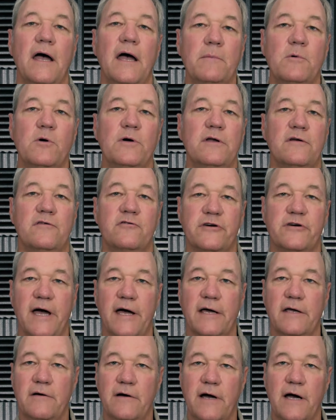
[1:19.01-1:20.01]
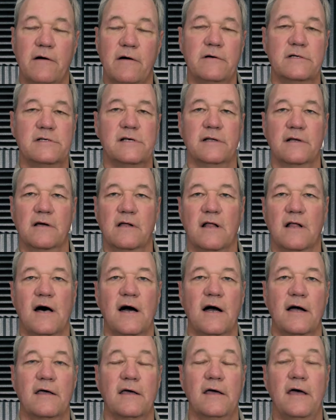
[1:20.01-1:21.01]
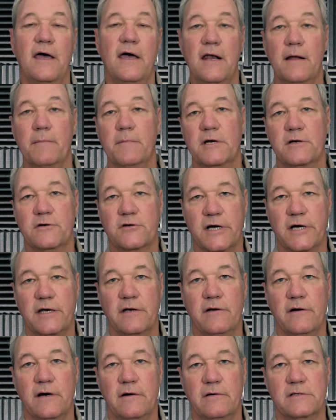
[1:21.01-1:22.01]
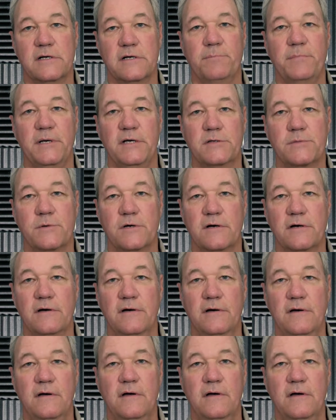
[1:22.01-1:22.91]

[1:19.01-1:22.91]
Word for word: I'm going to track your hours on the clock, and I'm going to track your hours on piecework.